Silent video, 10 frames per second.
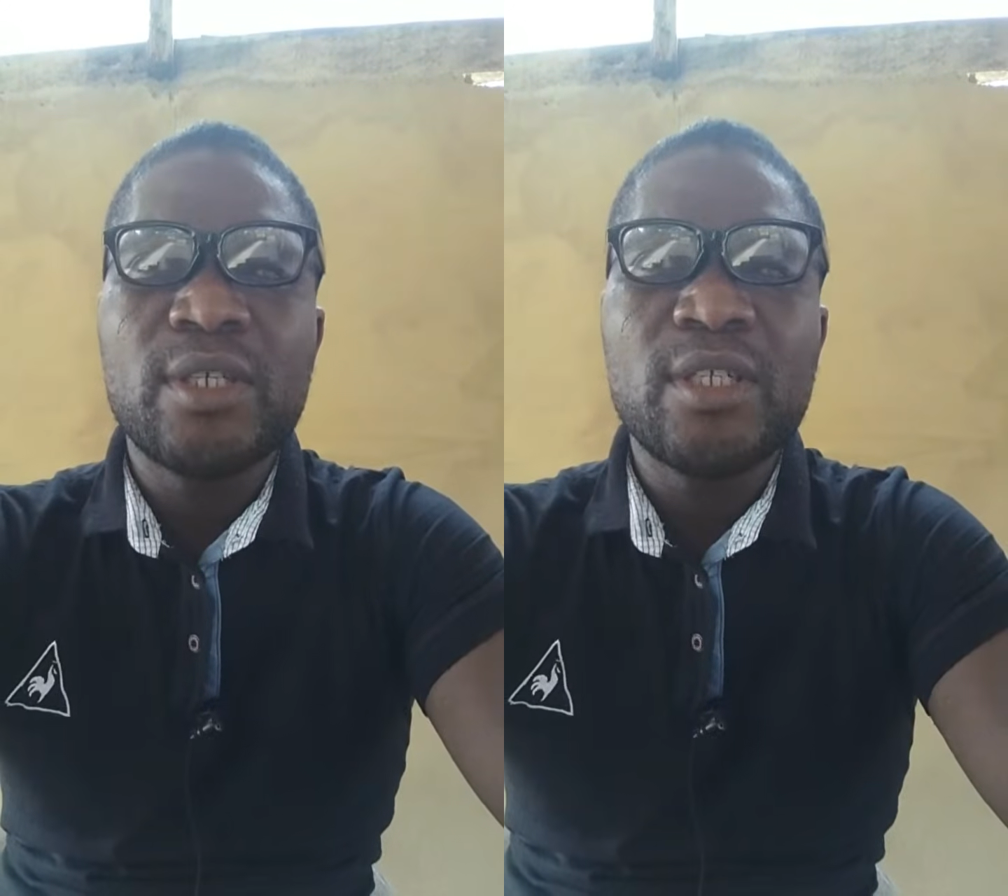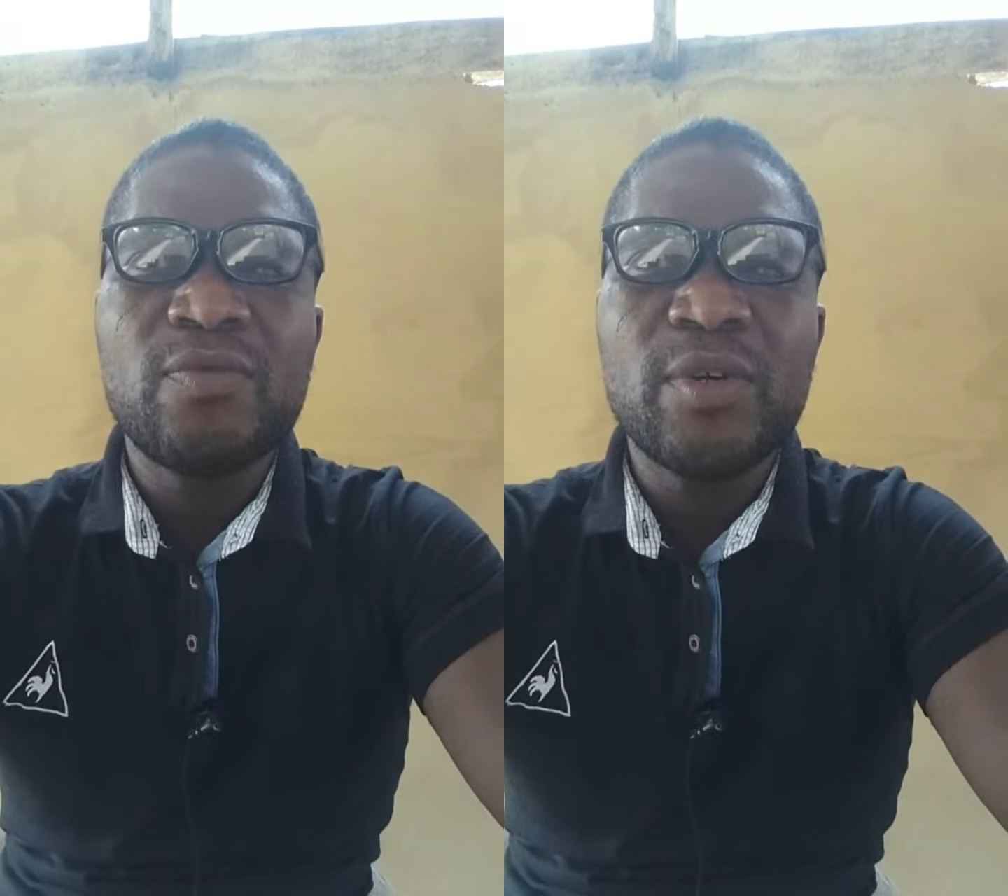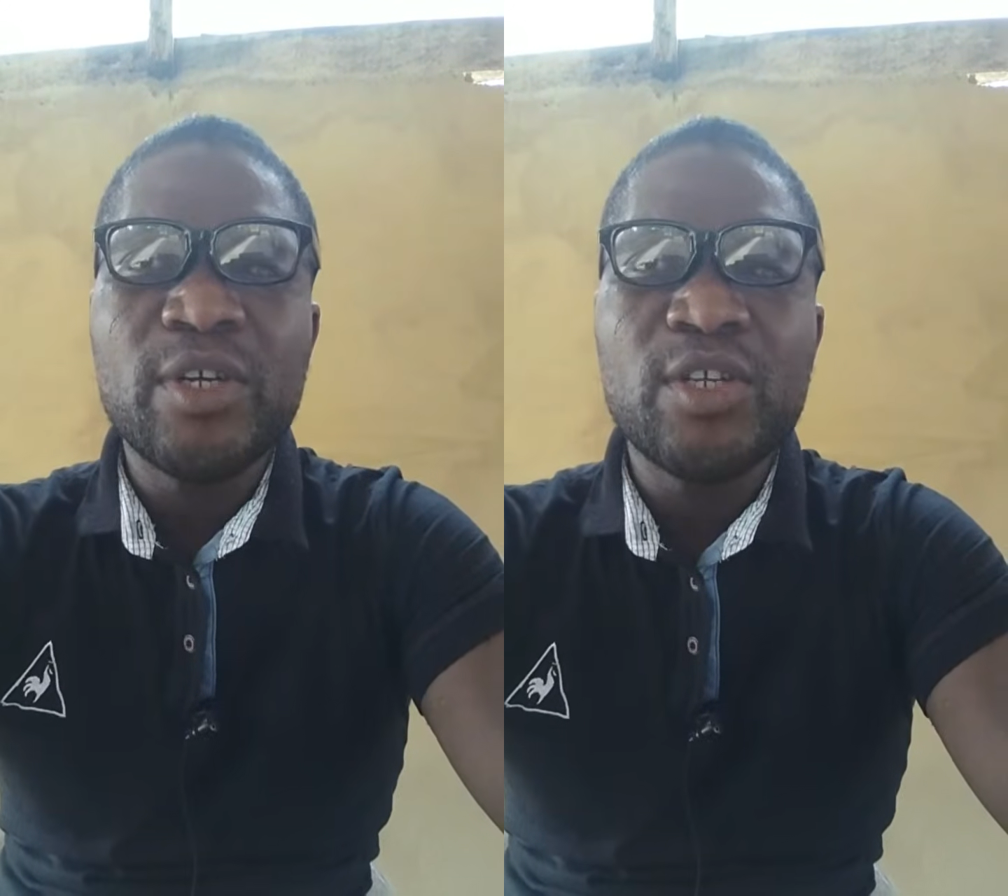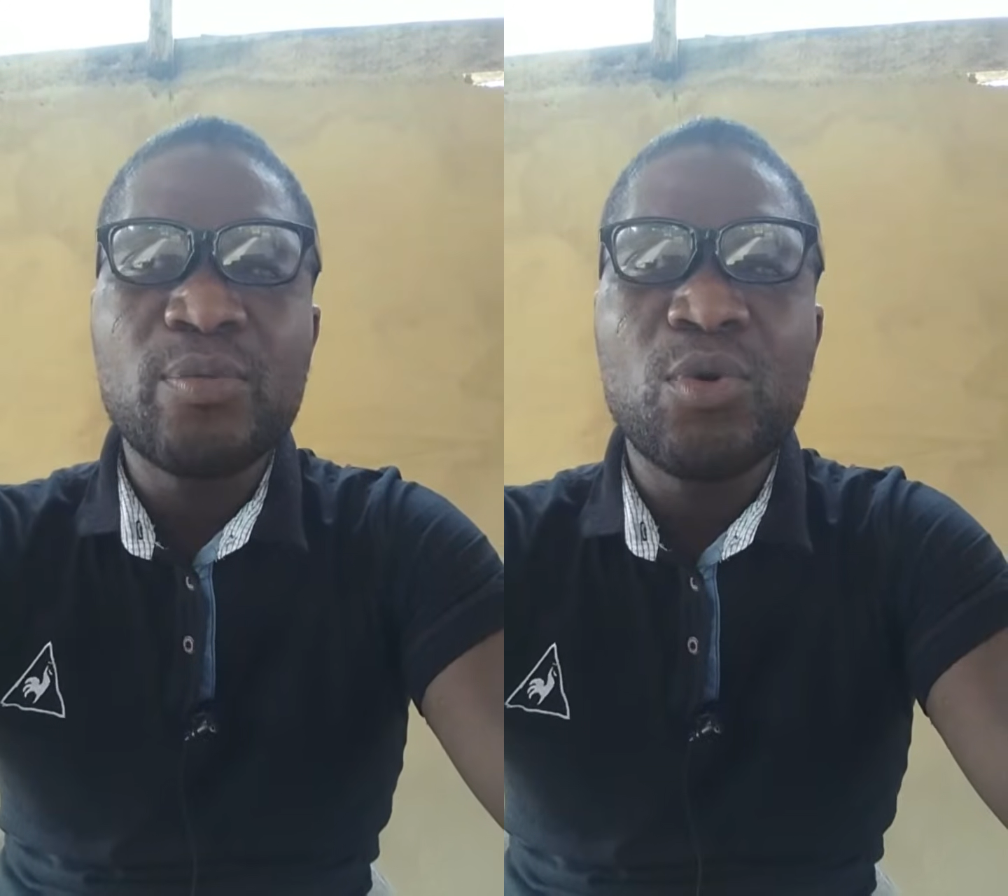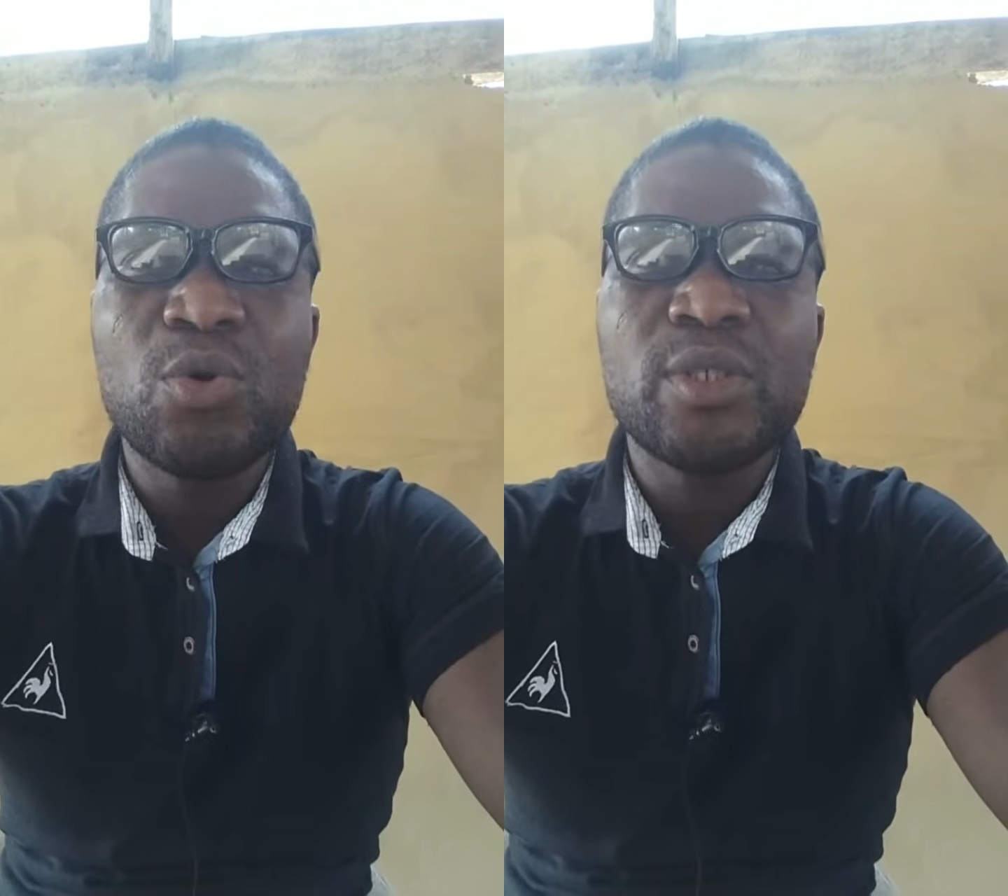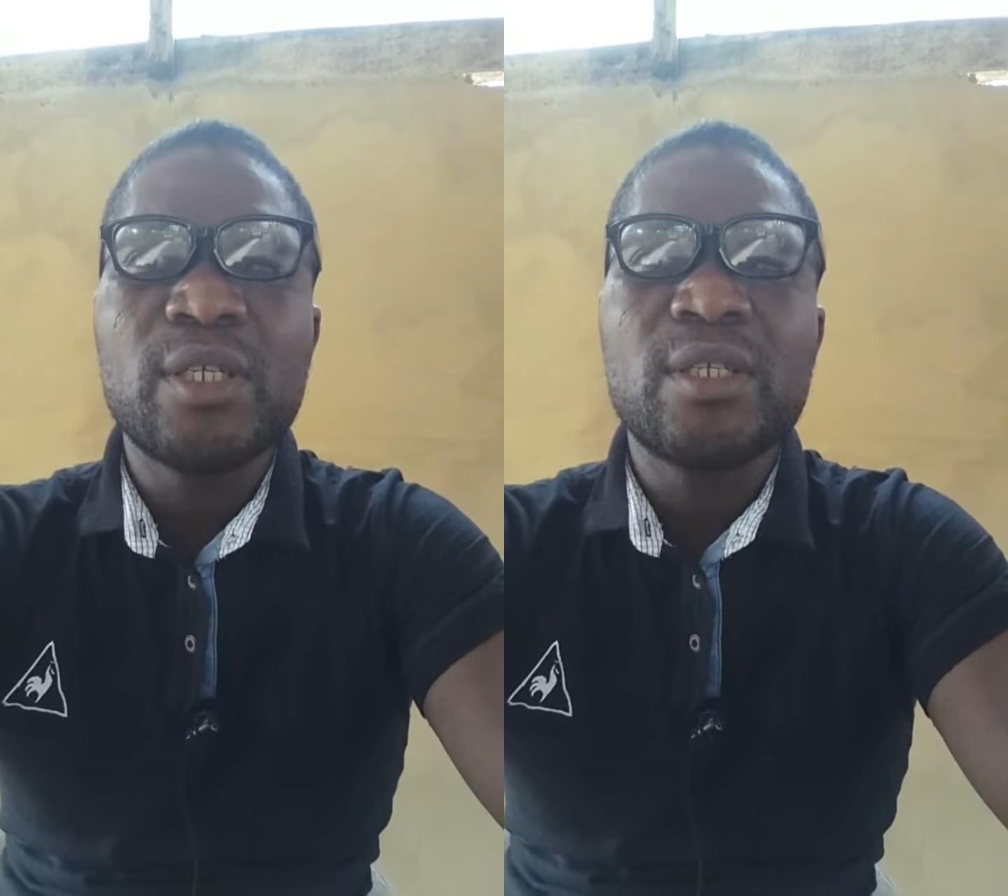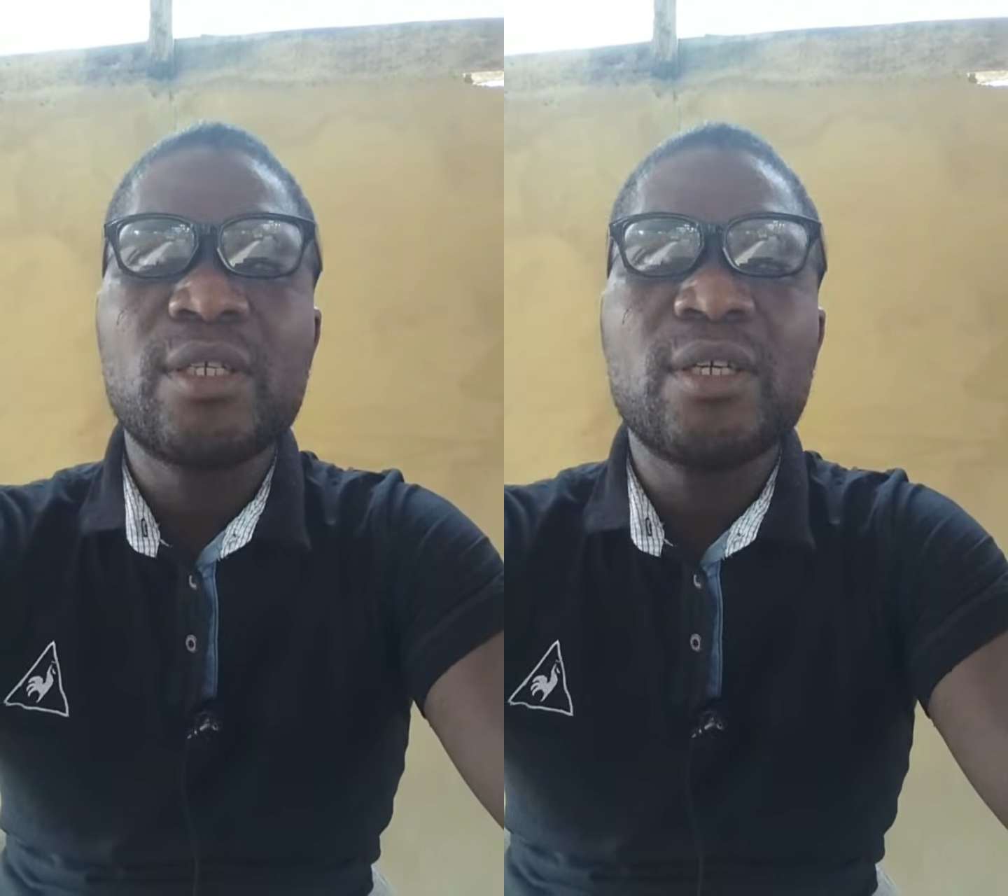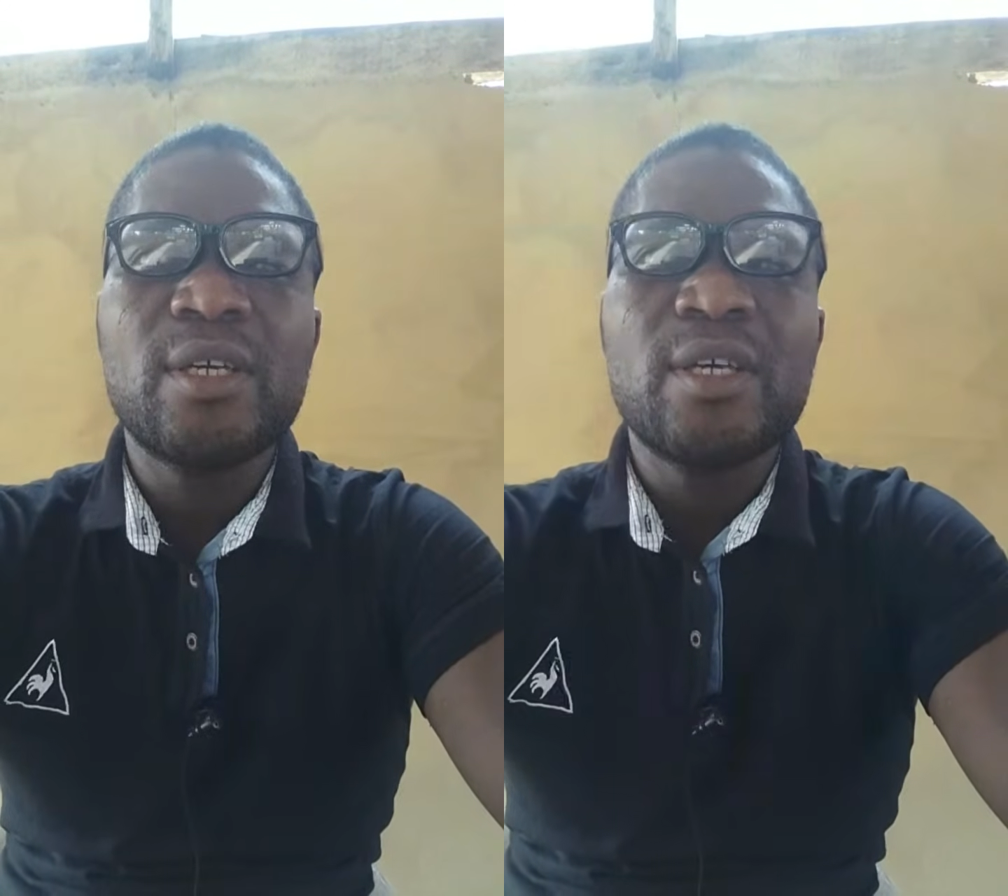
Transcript: and it's very important.